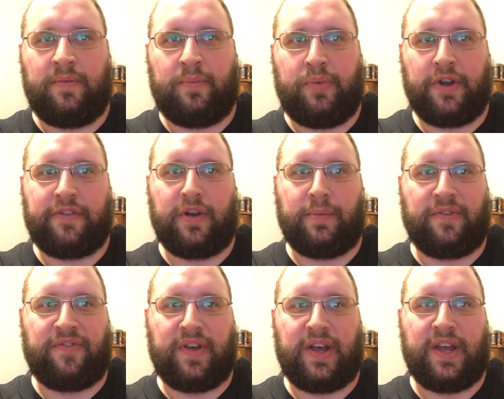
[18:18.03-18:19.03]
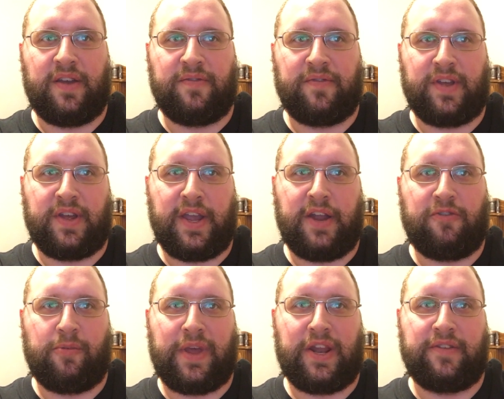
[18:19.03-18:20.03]
Prediction number 5.
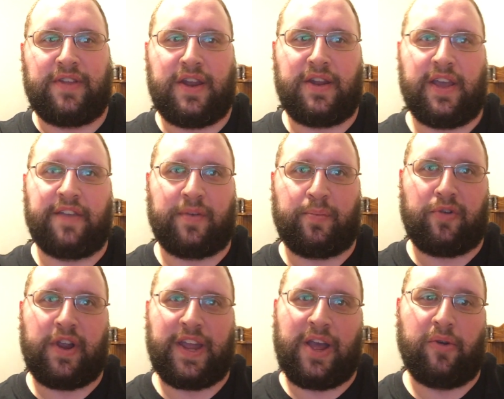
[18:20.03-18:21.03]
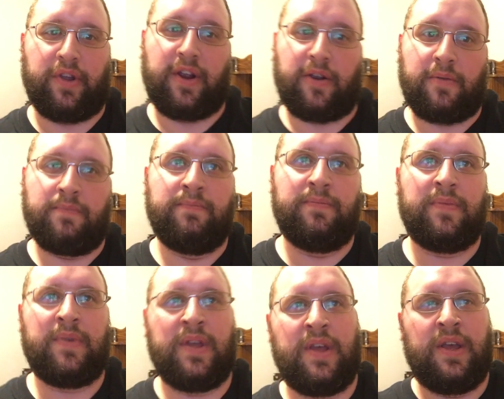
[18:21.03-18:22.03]
Andrew Benintendi has a breakout year.
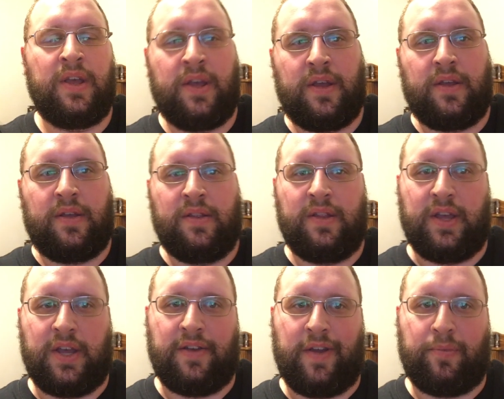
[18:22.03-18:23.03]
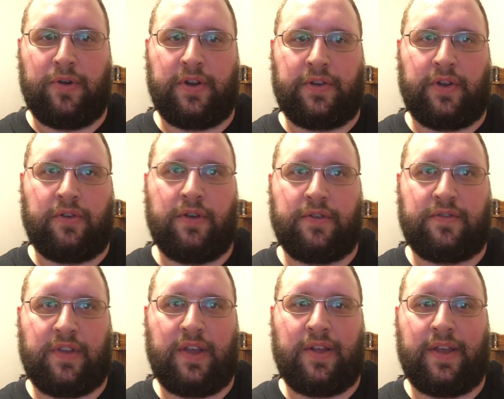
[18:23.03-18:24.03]
I predicted Chris
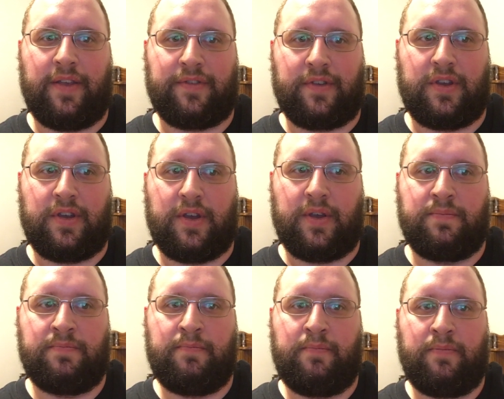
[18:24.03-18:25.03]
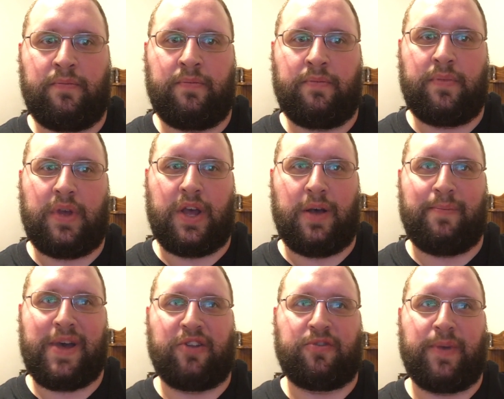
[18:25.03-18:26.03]
Sale has a
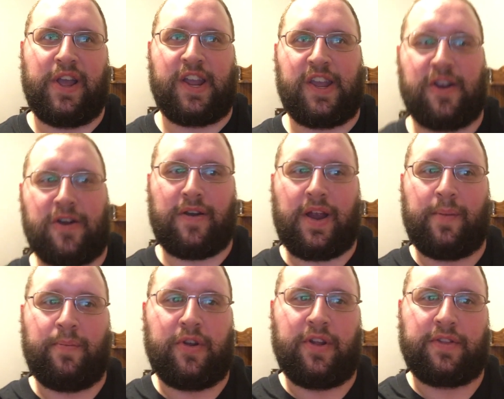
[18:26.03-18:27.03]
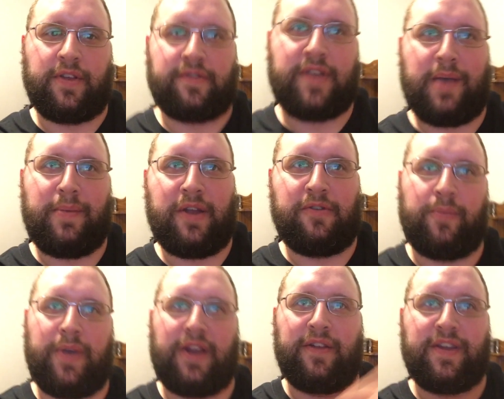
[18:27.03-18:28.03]
bounce back year. I predict this time Andrew
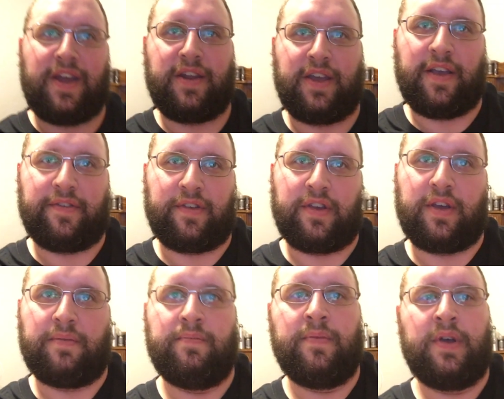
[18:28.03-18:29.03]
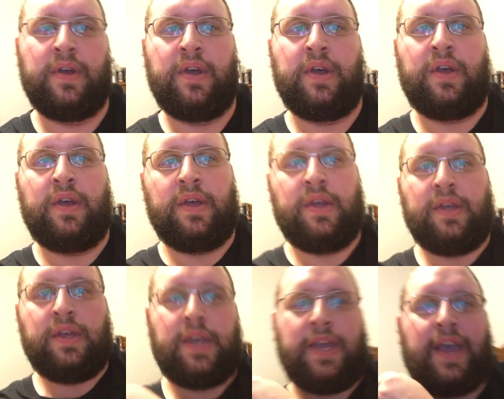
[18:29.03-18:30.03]
Benintendi
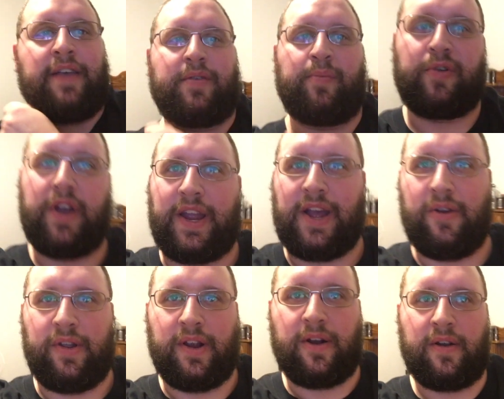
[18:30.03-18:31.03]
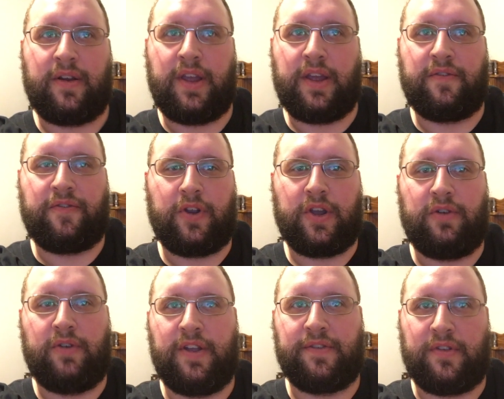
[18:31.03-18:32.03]
has a breakout year, and for good
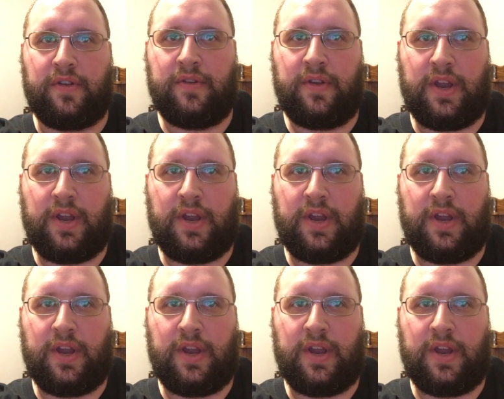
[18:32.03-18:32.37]
reason.